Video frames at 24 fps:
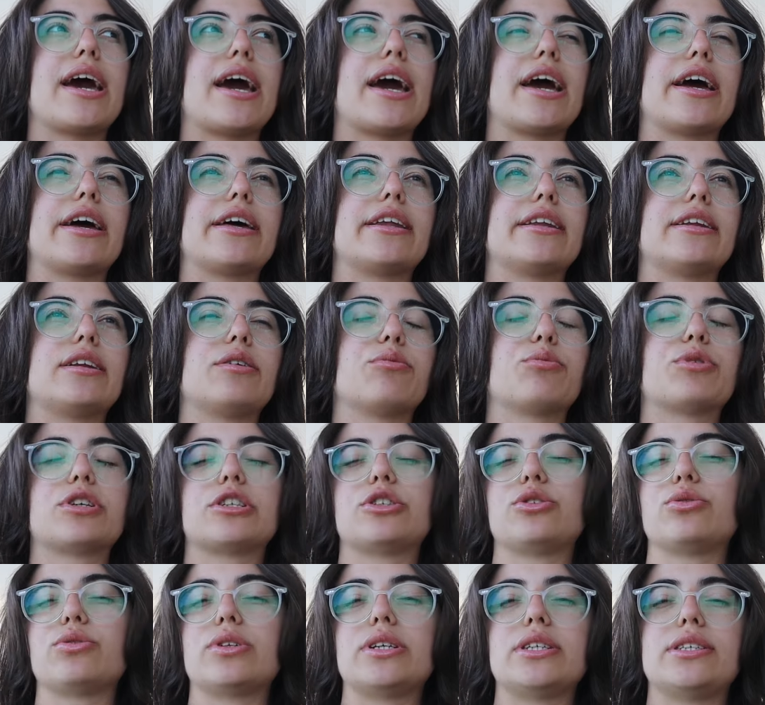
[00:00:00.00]
and we're
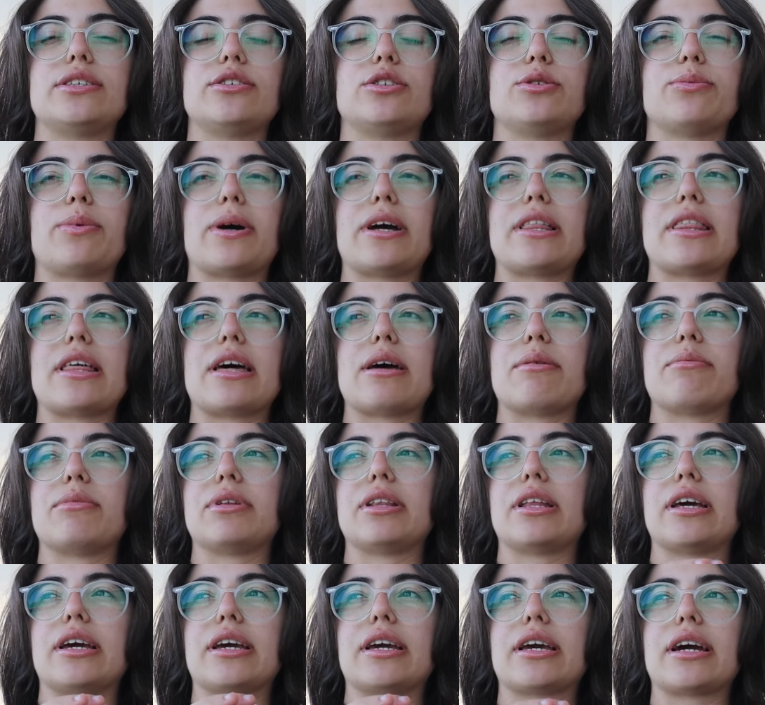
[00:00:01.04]
too lazy to buy them,
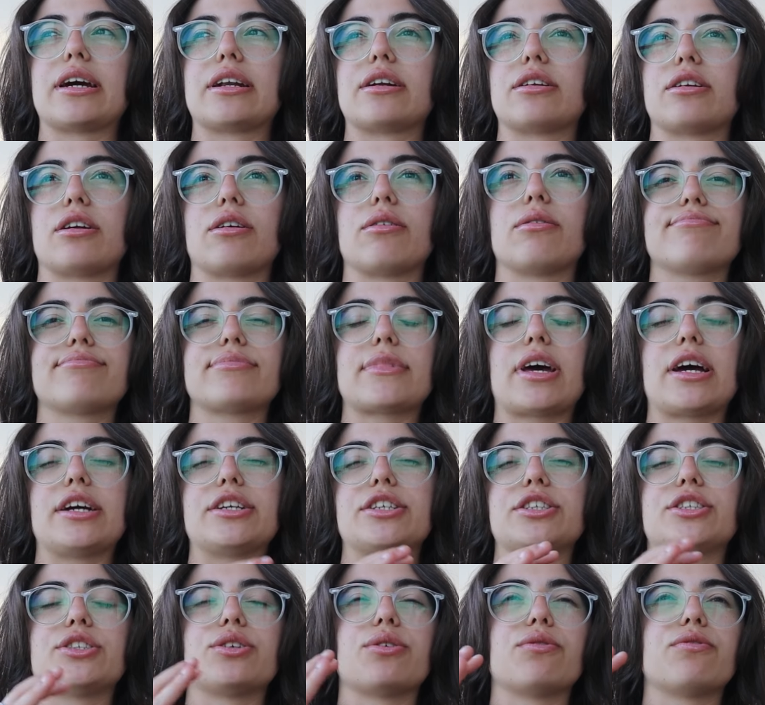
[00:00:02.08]
and like, I don't know. I
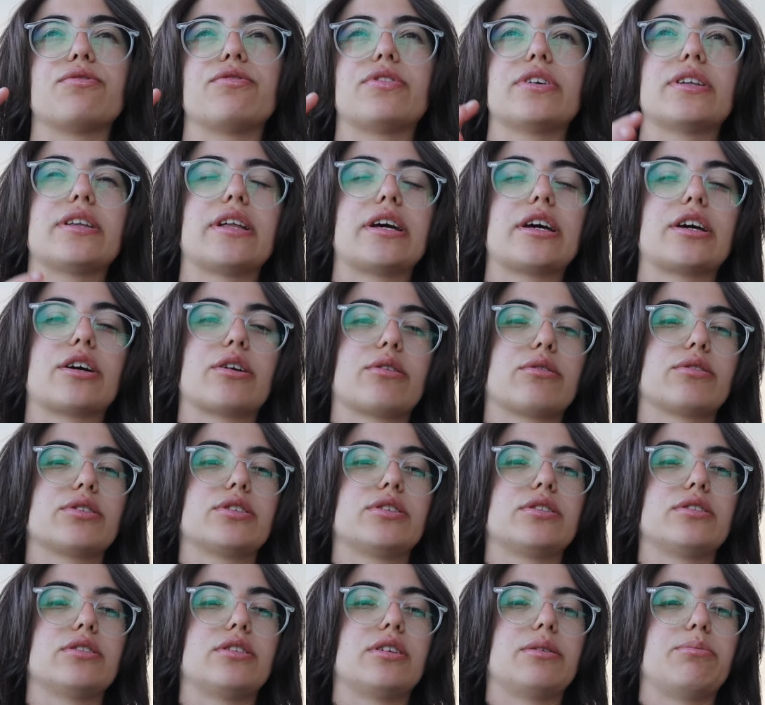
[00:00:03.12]
just don't feel like going
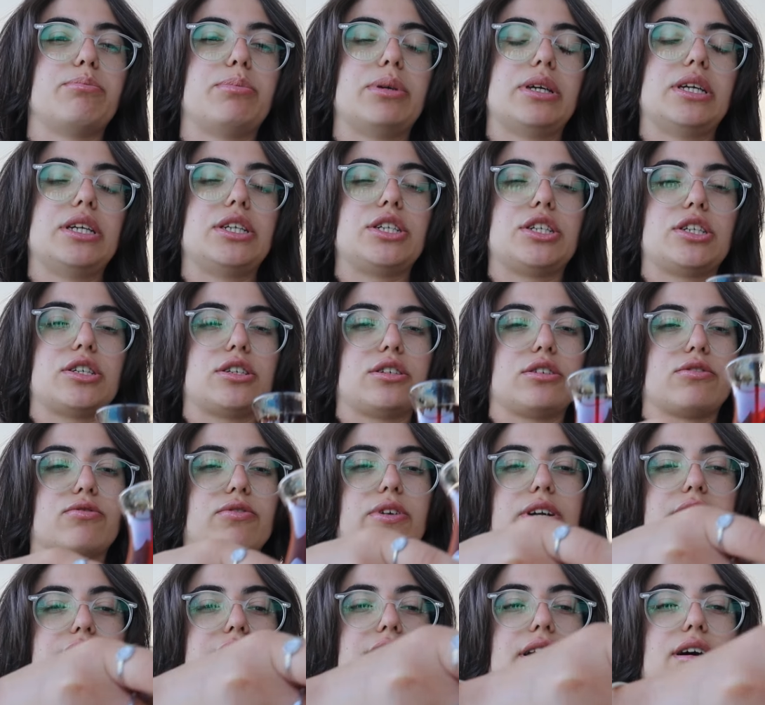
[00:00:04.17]
to the beach
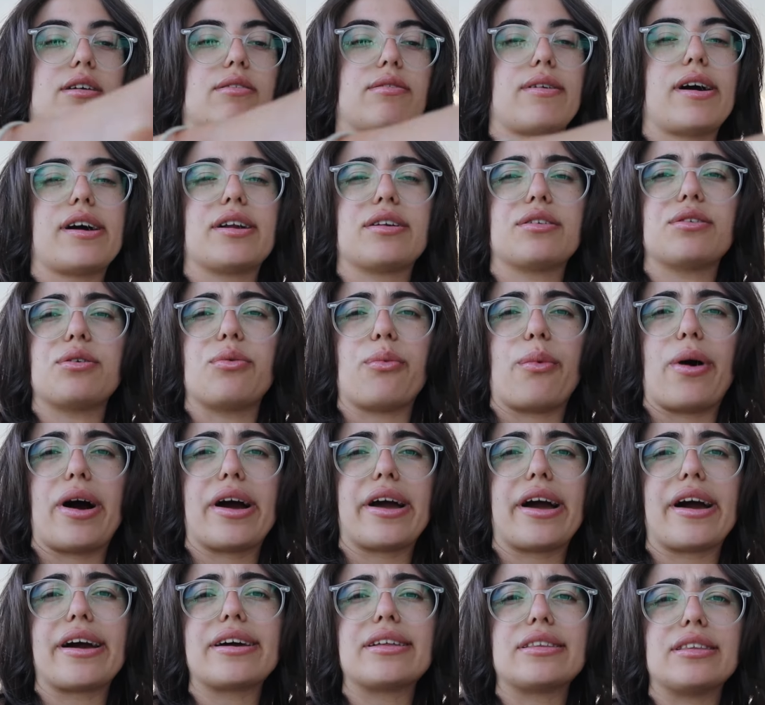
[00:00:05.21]
right now. I don't know
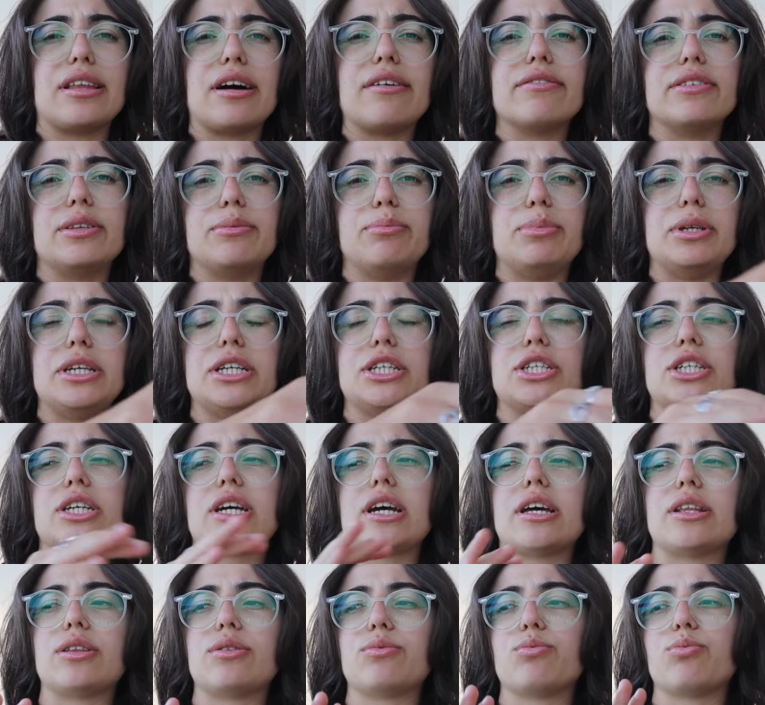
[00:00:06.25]
why. I love the beach,
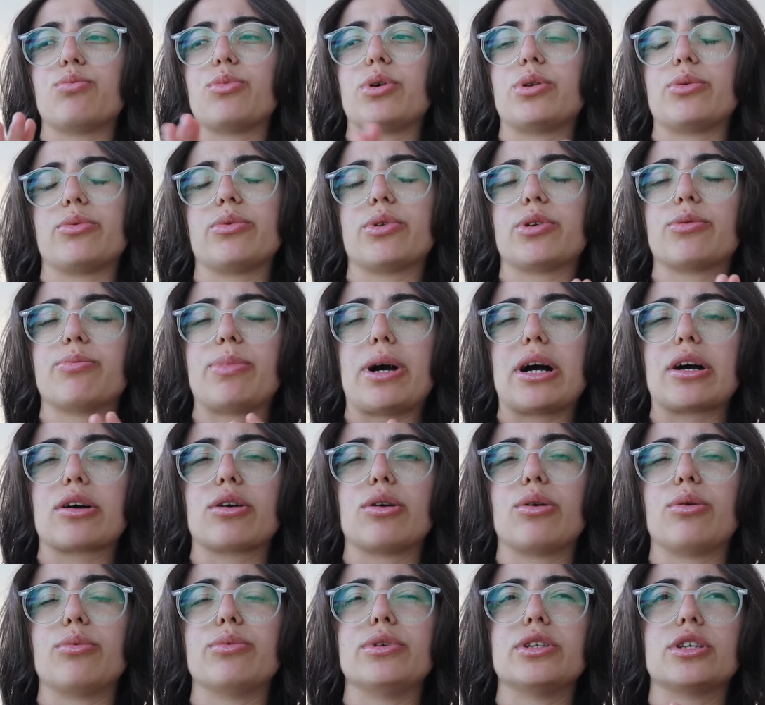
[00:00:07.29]
and when we were back
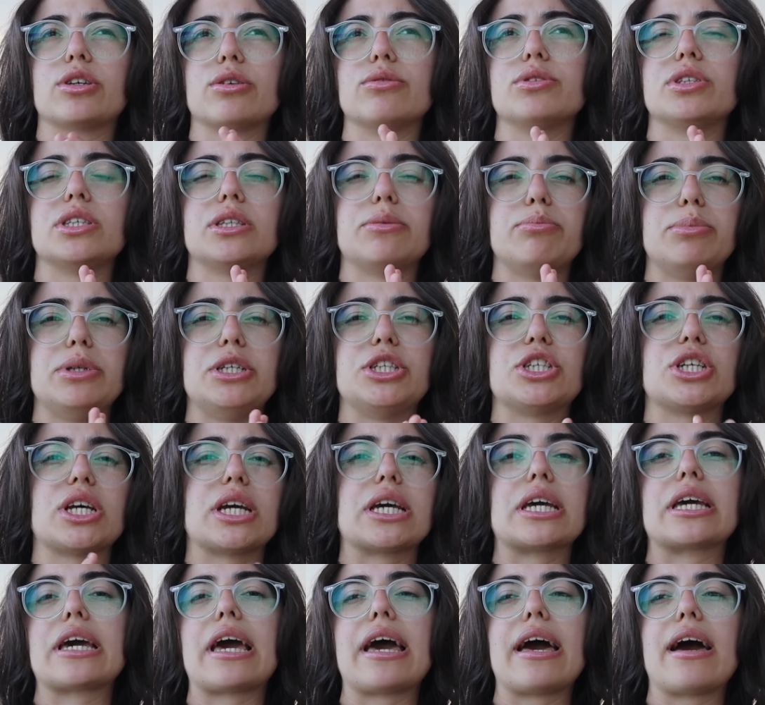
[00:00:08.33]
home, we'd go to the beach
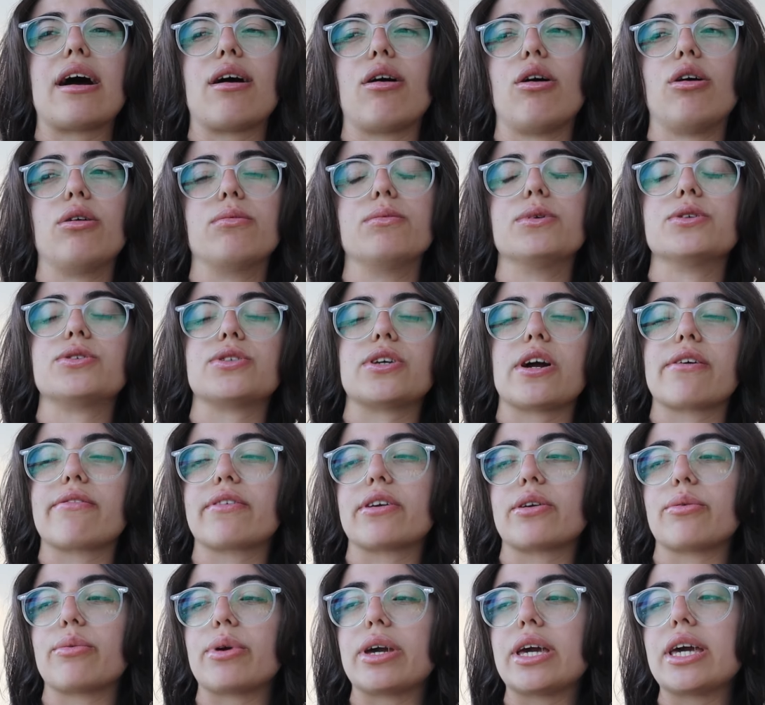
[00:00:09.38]
like almost
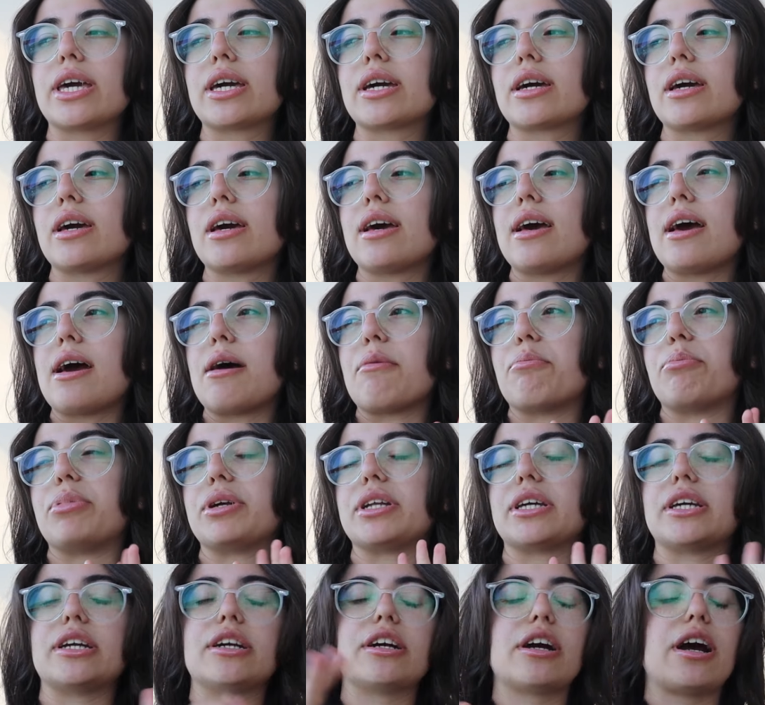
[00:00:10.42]
every week.
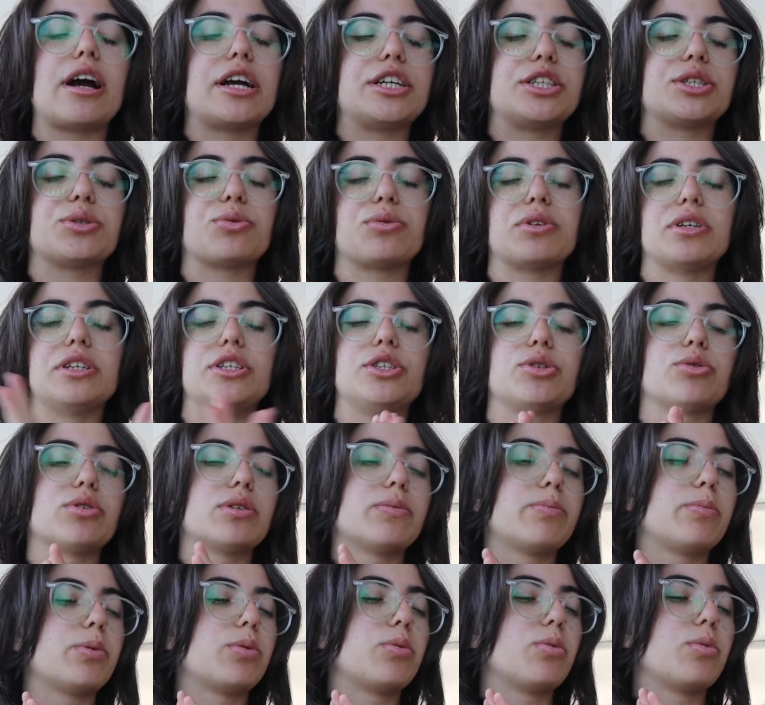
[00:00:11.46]
But here, I just want to
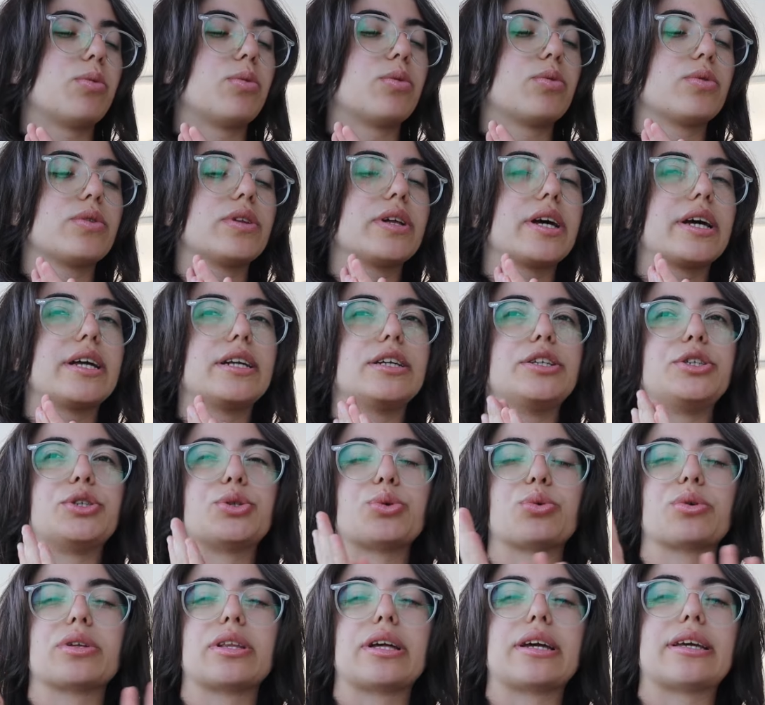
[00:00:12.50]
enjoy the pool and
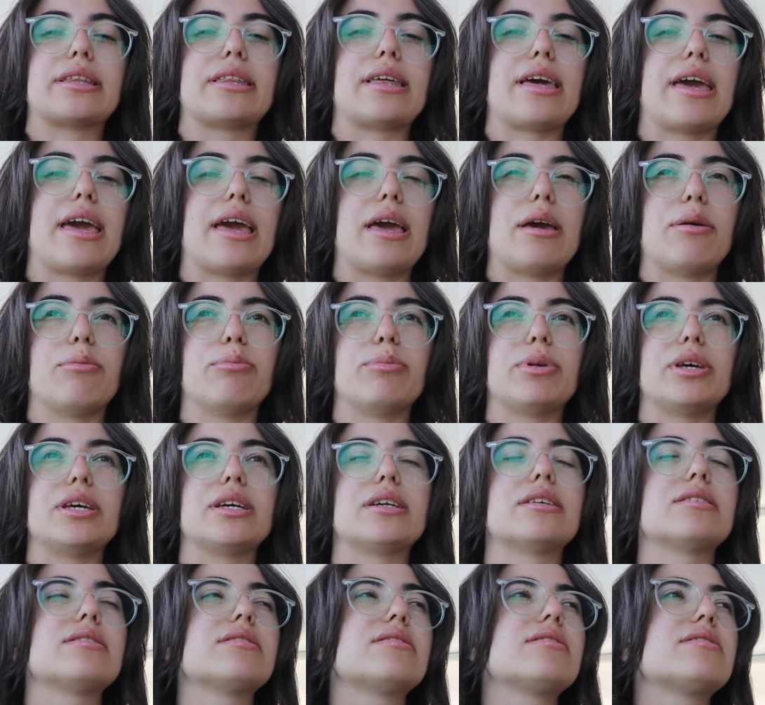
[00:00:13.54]
enjoy like the
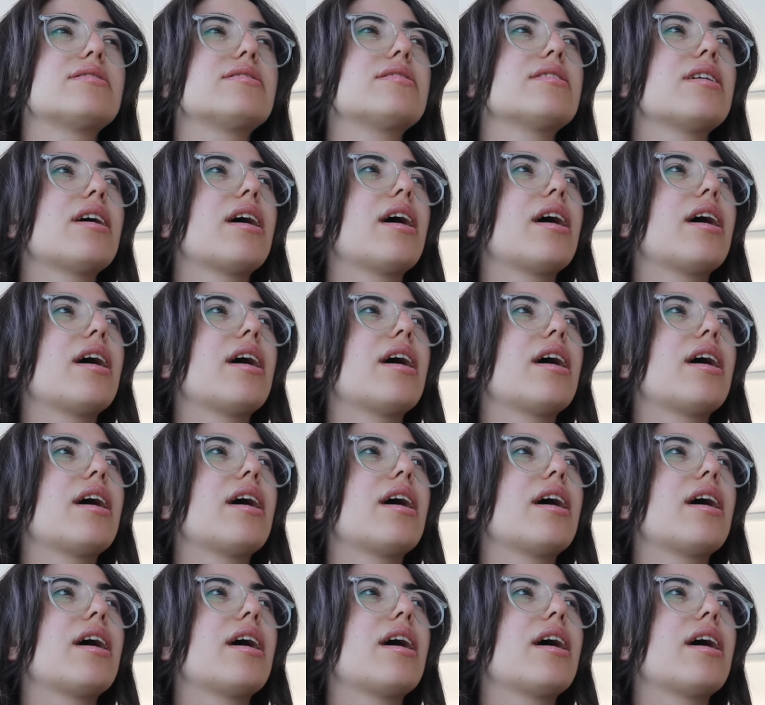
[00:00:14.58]
ambience.